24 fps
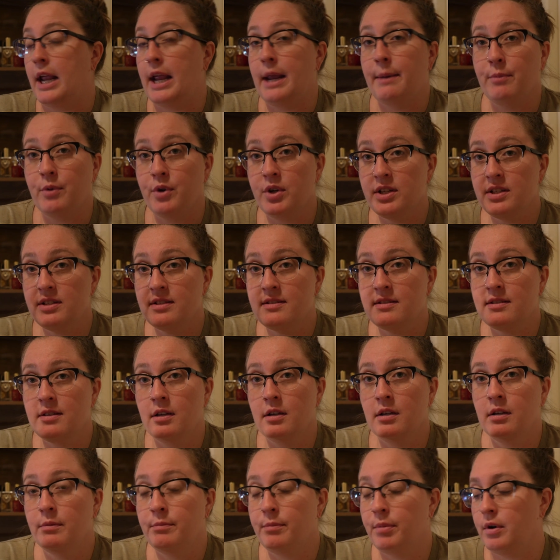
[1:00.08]
Amorous
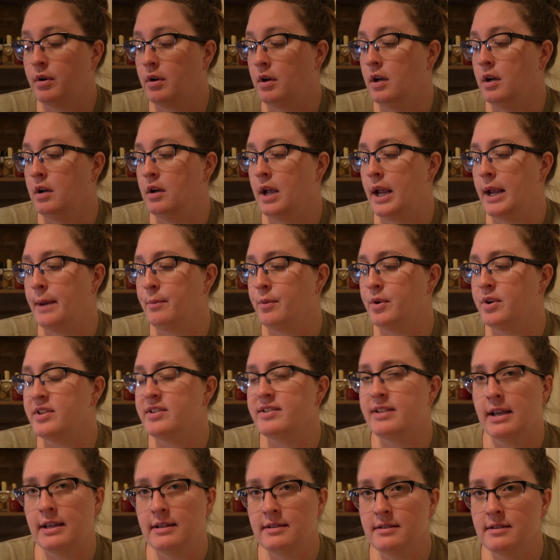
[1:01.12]

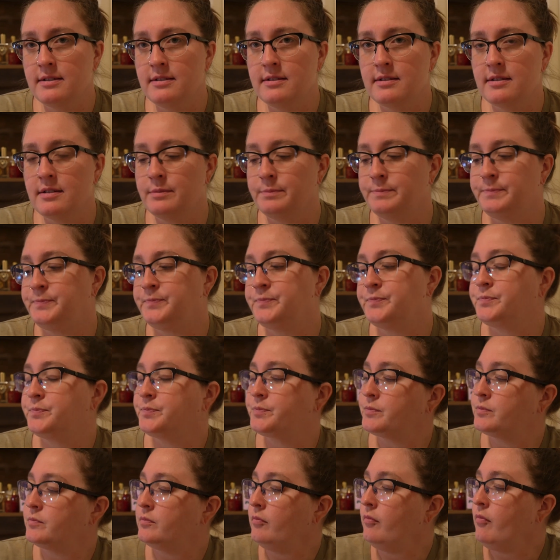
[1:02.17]
Essence.
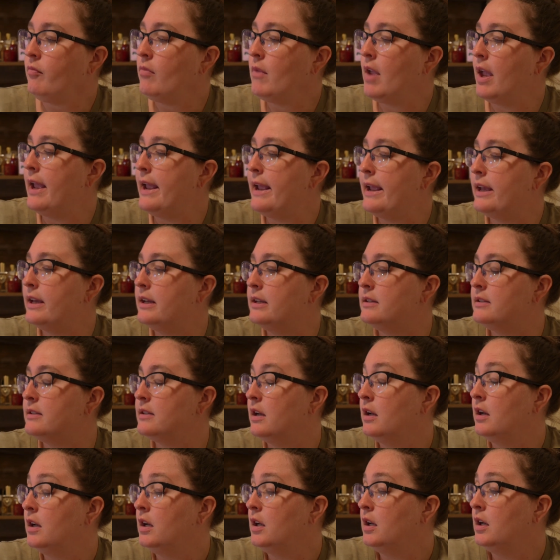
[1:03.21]

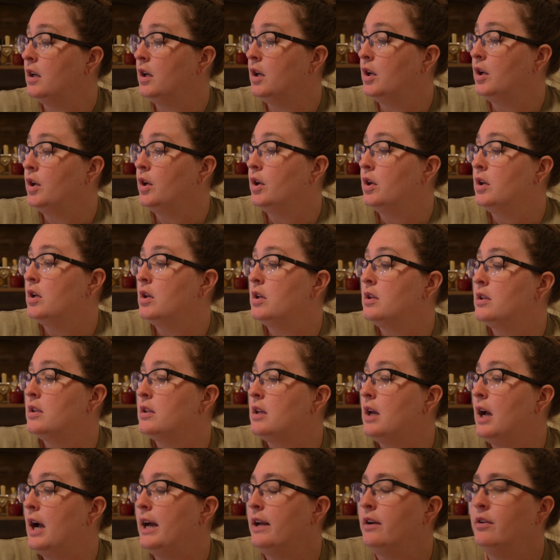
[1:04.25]
And
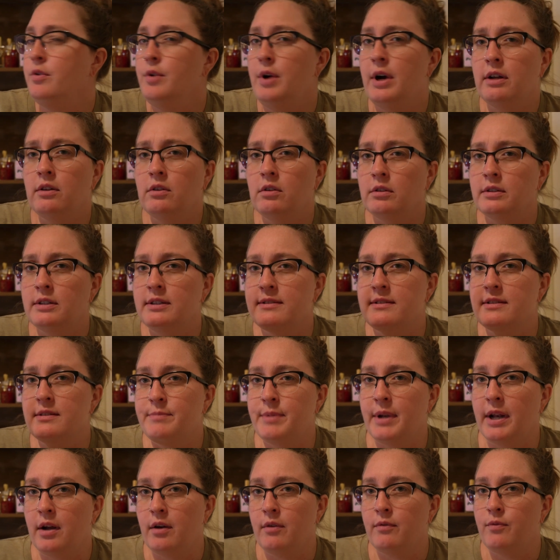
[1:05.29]
I don't know how long this has
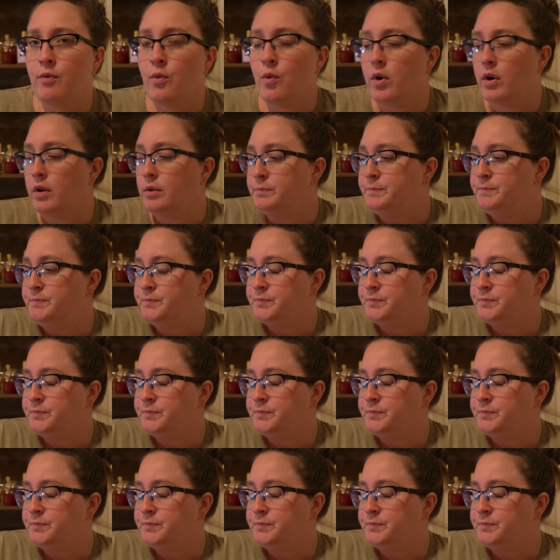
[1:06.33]
been out for,